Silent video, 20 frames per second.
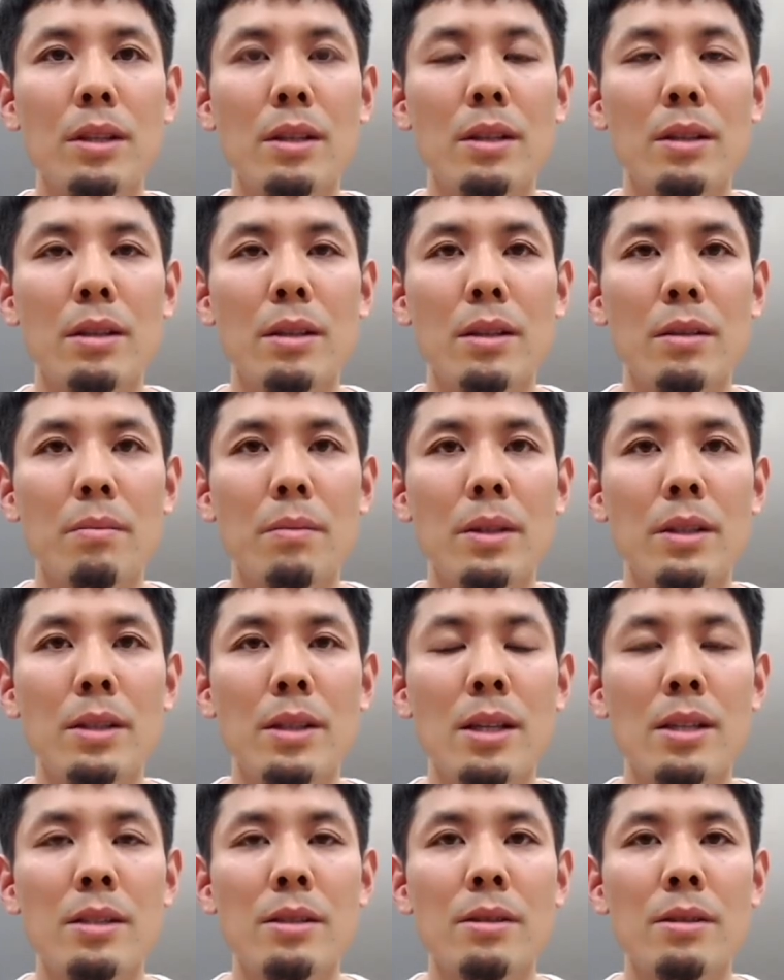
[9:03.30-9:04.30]
By
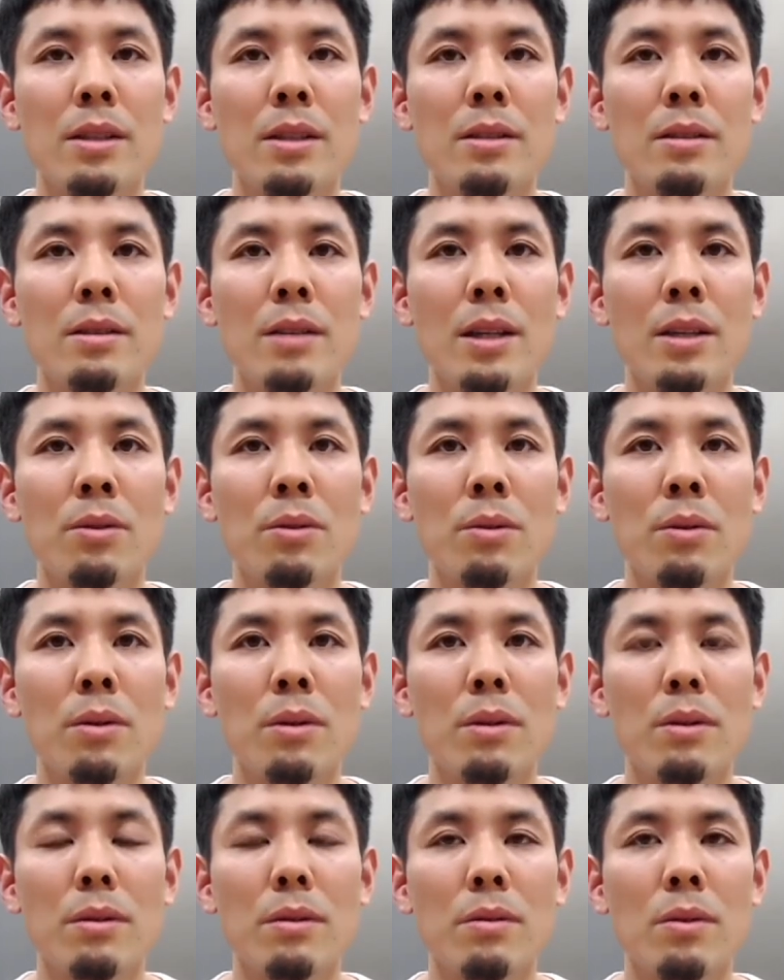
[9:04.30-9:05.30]
calculating
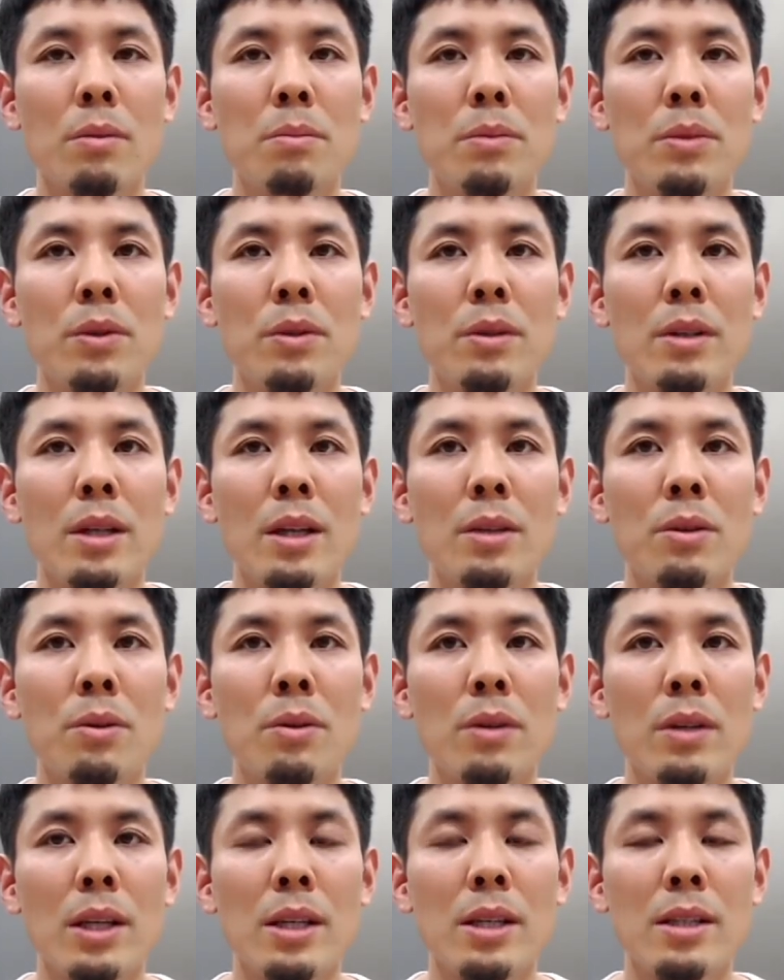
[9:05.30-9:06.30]
and
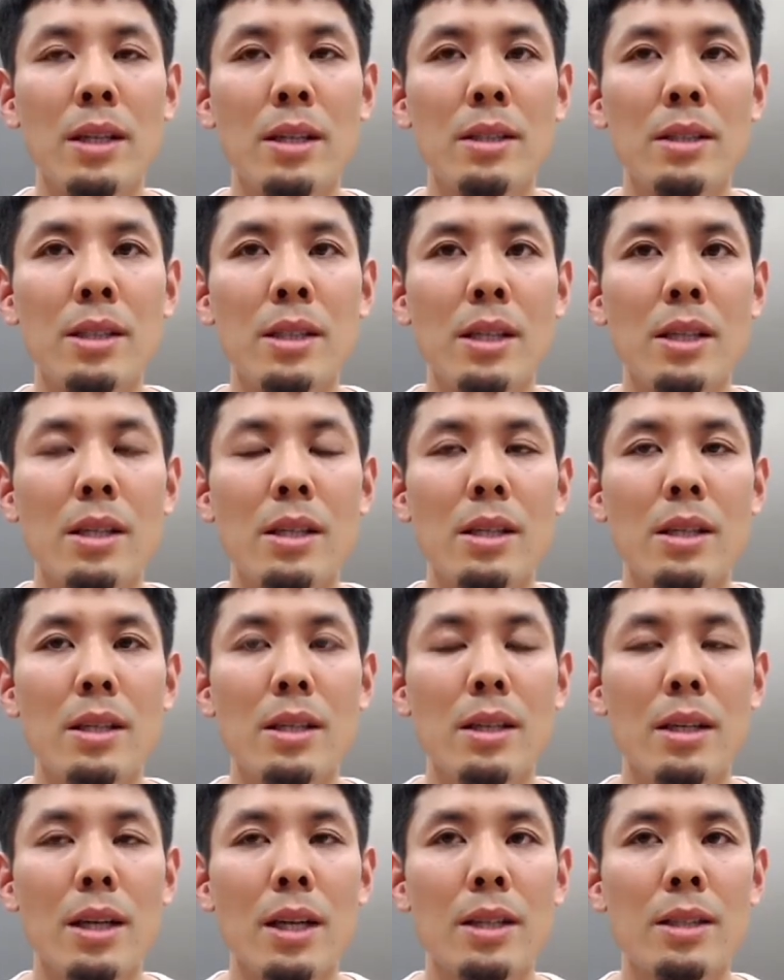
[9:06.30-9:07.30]
visualizing the message
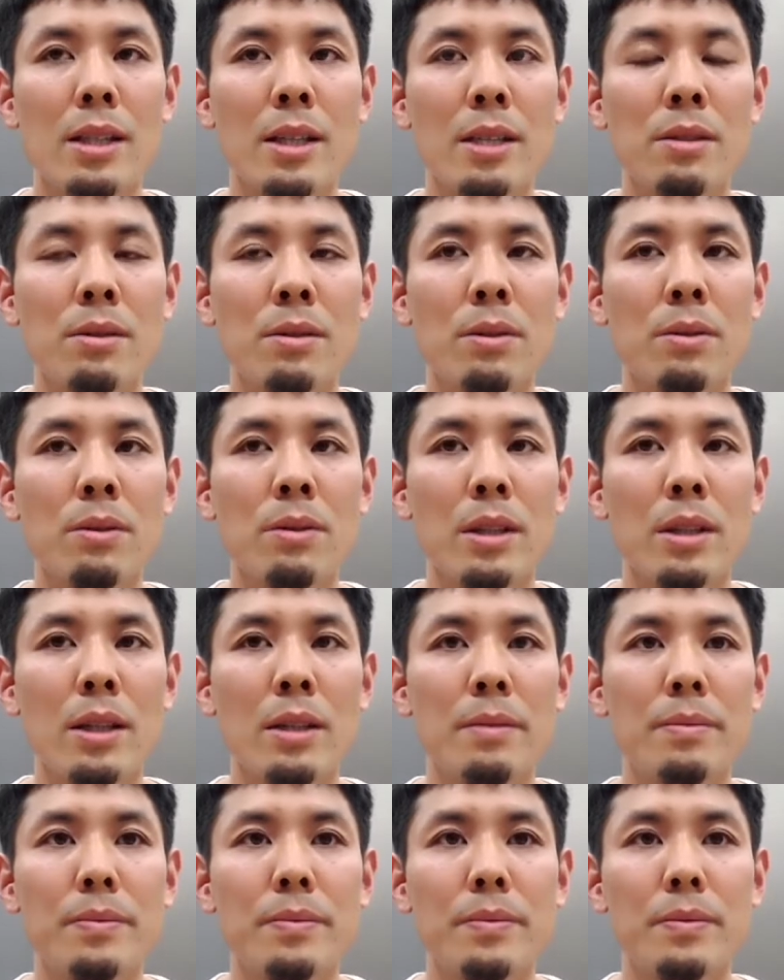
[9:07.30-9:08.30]
click rate
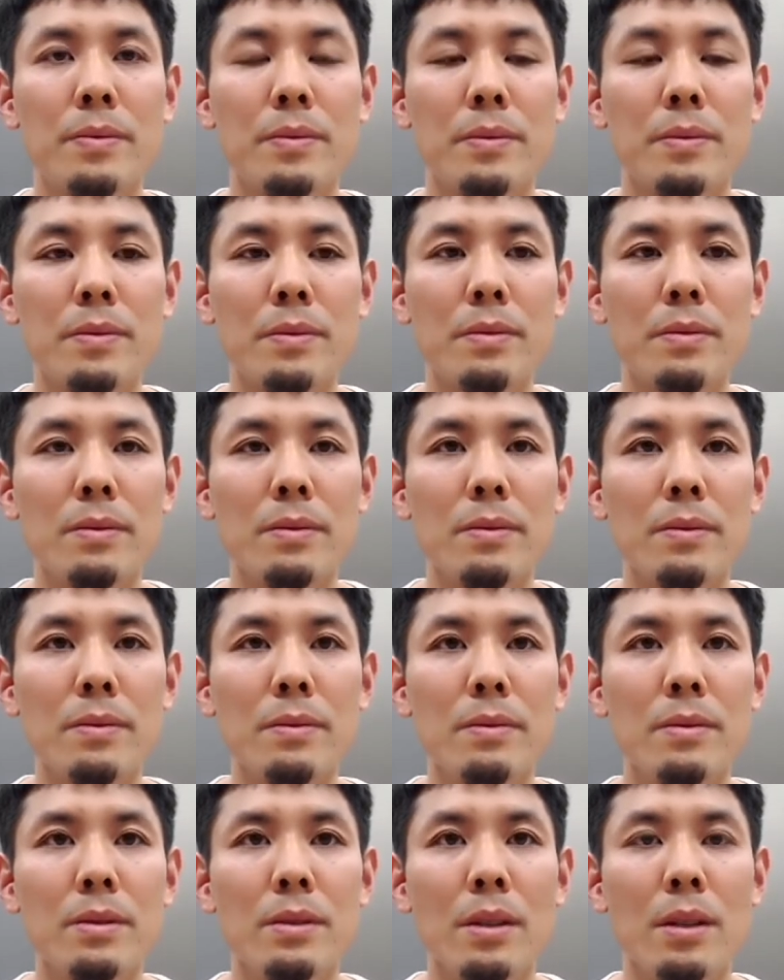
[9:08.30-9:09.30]
and non-block
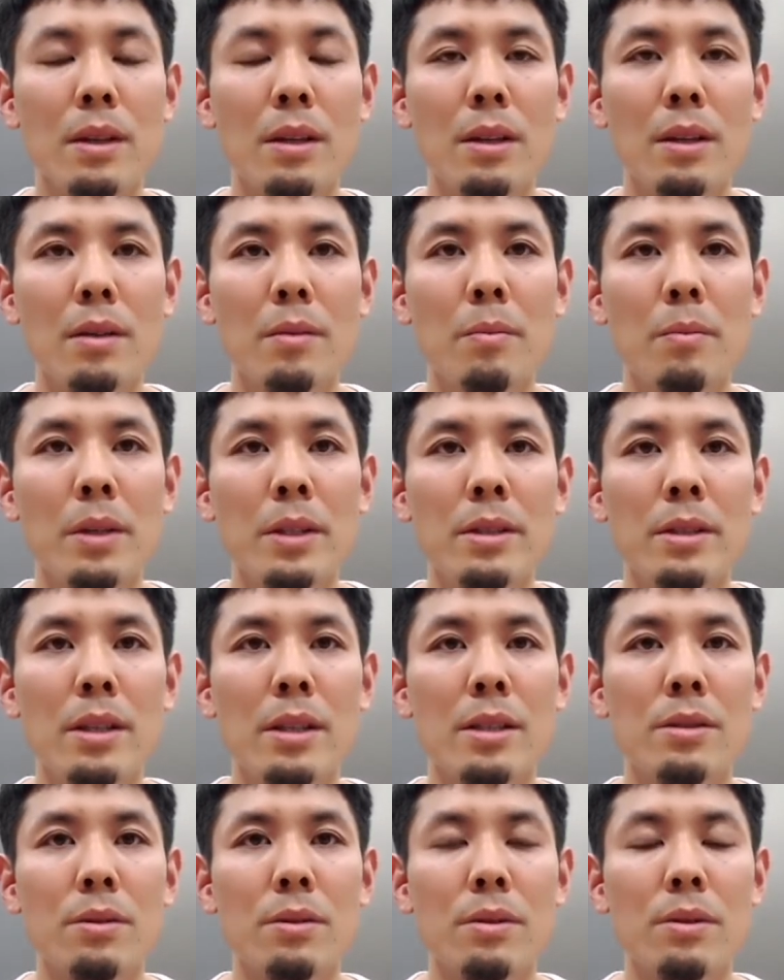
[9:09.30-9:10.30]
rate for each
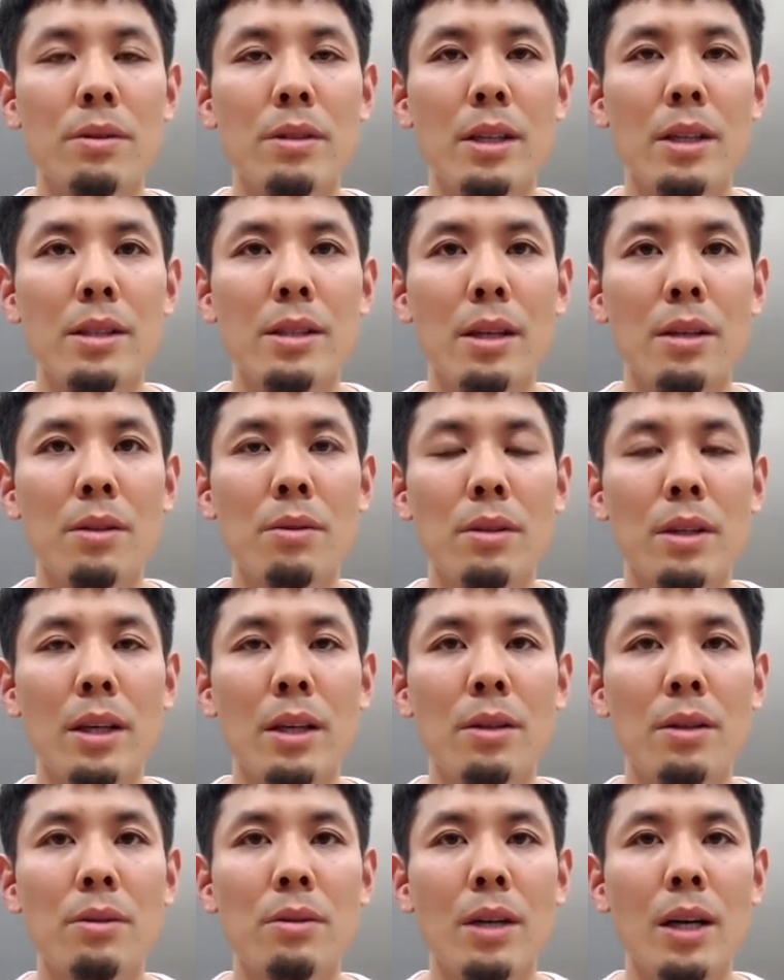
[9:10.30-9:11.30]
message,
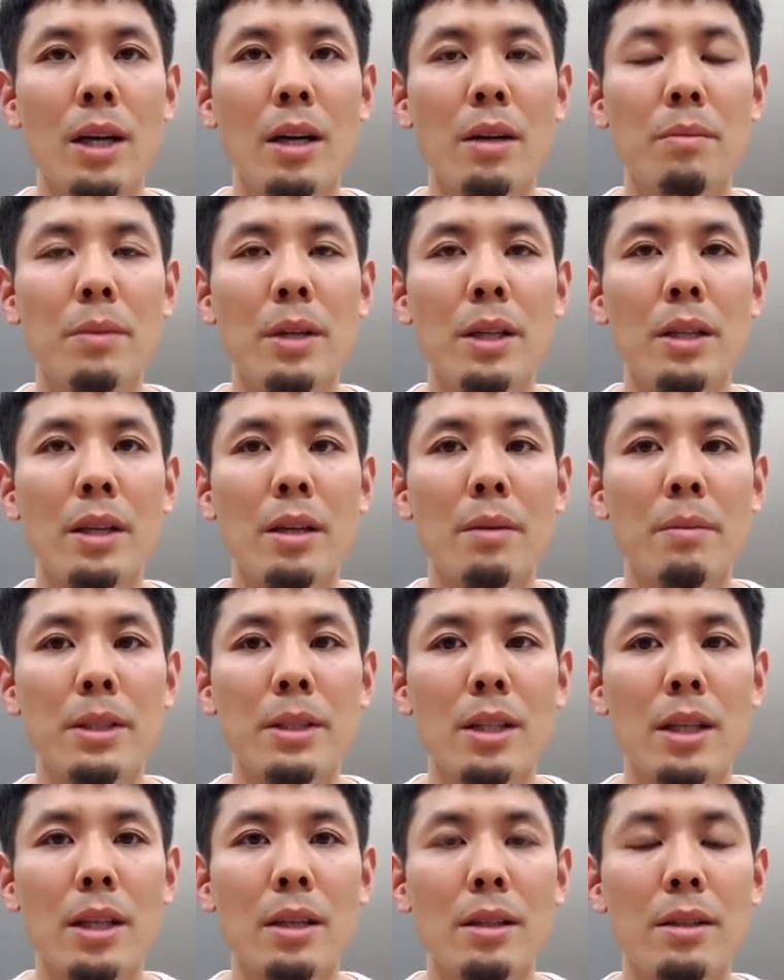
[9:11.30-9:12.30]
we were able to
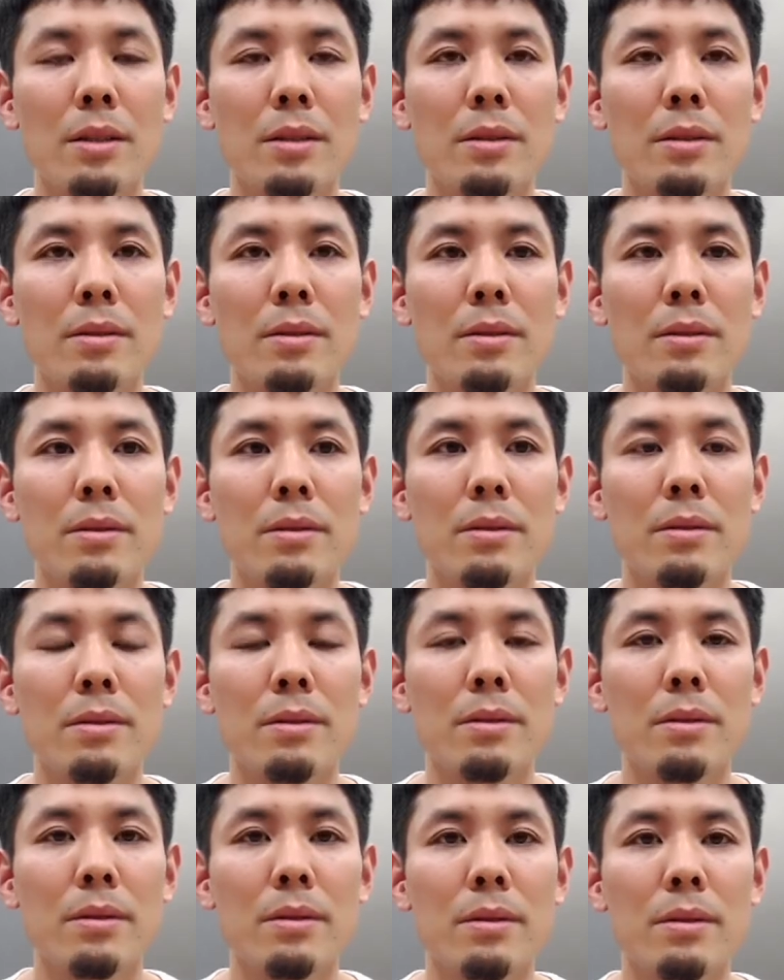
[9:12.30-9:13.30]
identify
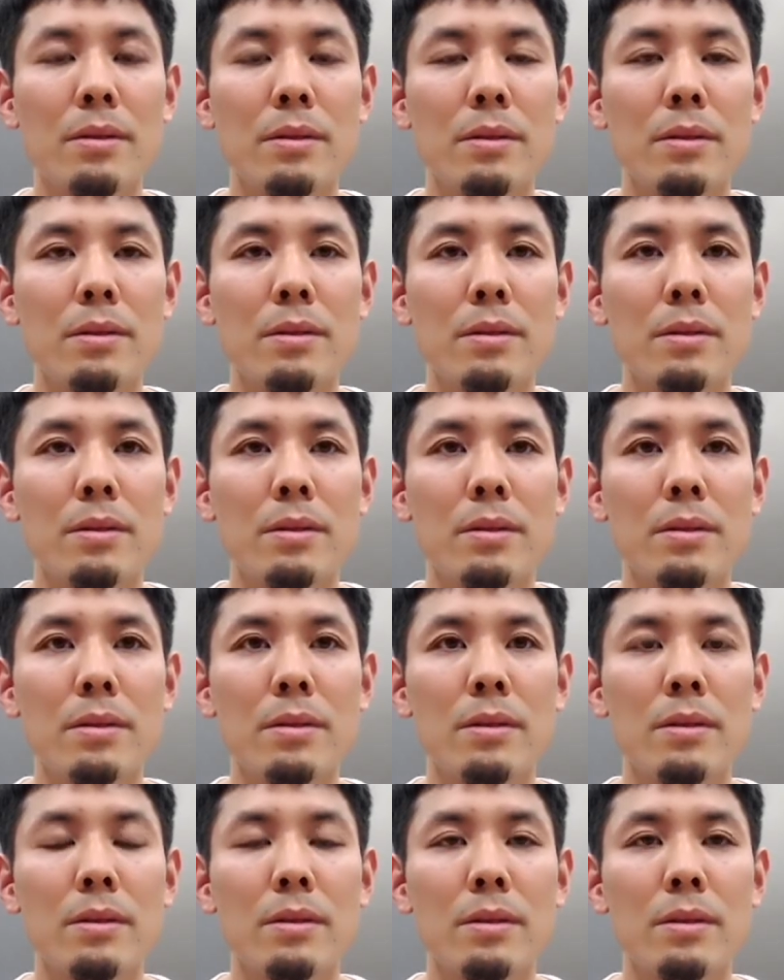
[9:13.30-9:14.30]
trends in the
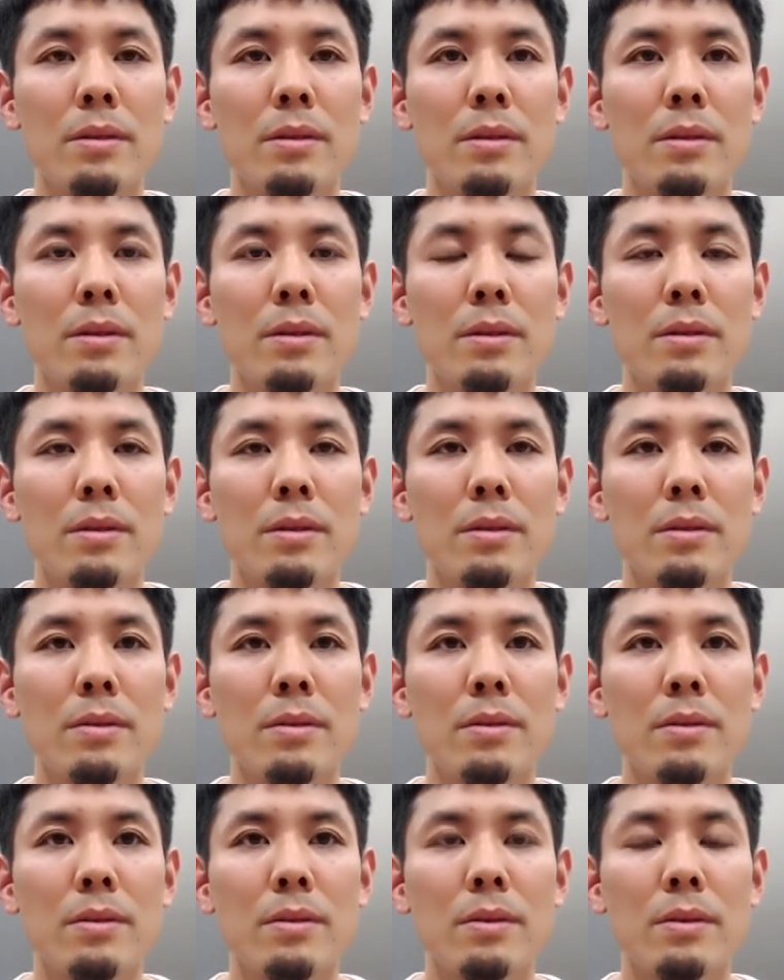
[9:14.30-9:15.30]
usefulness of
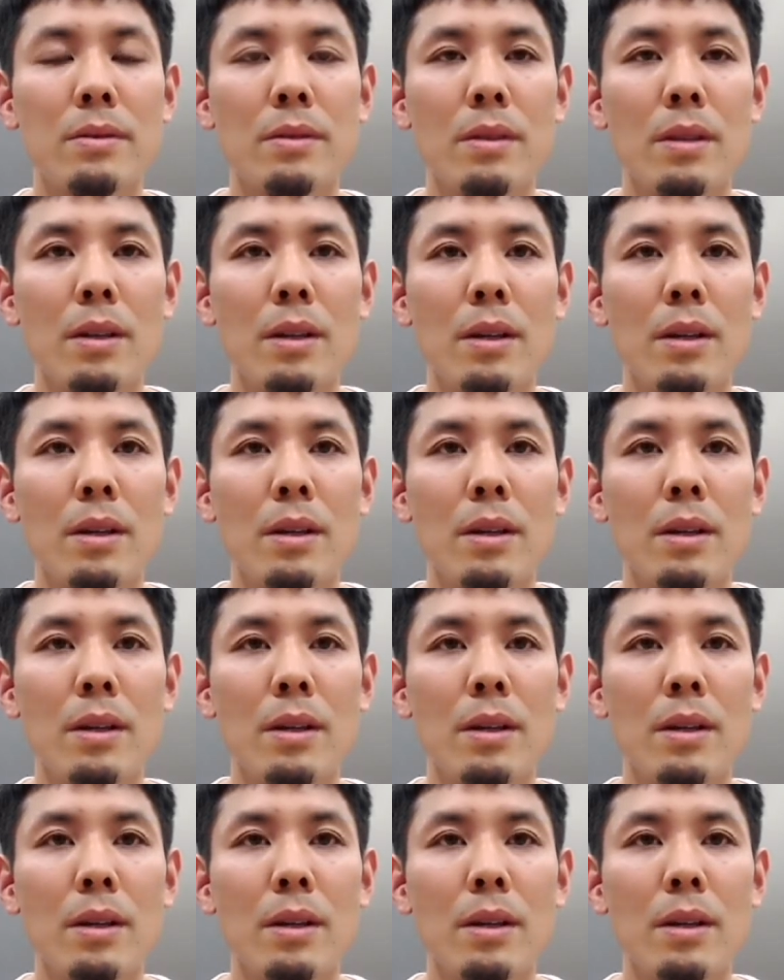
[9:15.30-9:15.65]
messages.